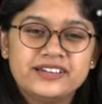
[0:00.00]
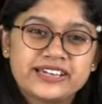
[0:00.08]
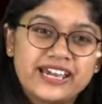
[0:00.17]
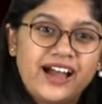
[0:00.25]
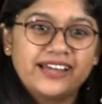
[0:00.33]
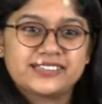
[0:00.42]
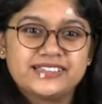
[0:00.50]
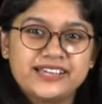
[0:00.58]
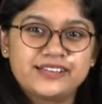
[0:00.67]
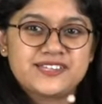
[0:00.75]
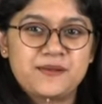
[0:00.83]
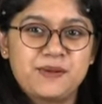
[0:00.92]
Ki ha,
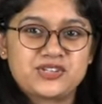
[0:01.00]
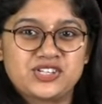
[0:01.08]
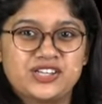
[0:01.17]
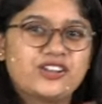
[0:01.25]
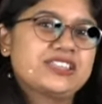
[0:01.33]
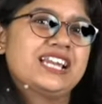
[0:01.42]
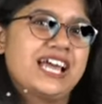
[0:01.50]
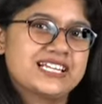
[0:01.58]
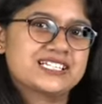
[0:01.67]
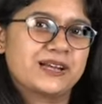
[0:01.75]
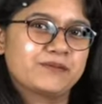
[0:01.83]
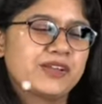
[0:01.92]
itne bachche se itne
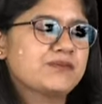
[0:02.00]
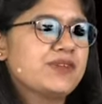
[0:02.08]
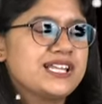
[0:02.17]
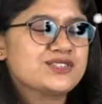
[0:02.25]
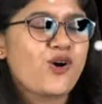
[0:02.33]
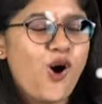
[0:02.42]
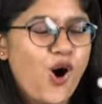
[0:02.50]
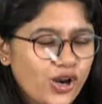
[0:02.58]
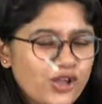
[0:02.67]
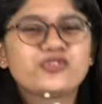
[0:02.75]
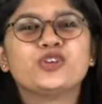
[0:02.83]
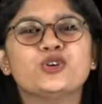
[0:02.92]
likes hain. That means all
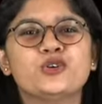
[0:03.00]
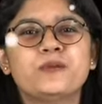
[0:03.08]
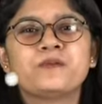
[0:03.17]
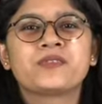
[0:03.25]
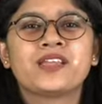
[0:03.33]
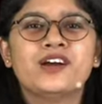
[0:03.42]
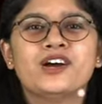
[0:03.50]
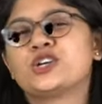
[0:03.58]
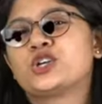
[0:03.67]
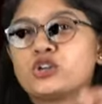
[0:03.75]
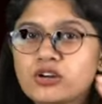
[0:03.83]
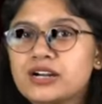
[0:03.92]
of you
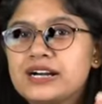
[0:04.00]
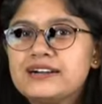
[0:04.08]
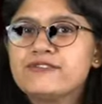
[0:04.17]
took